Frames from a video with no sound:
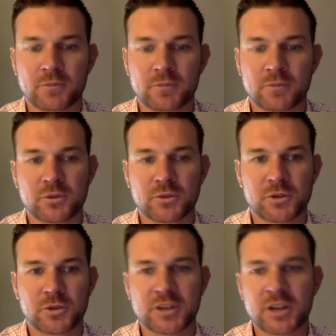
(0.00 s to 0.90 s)
So
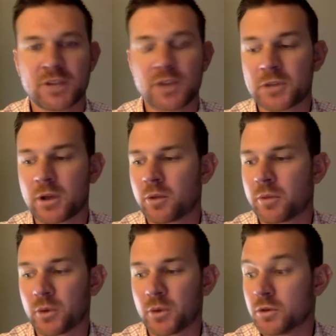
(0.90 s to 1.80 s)
that's kind of the update on the
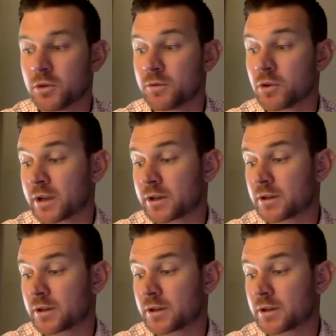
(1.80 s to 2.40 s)
bank. We are moving quick.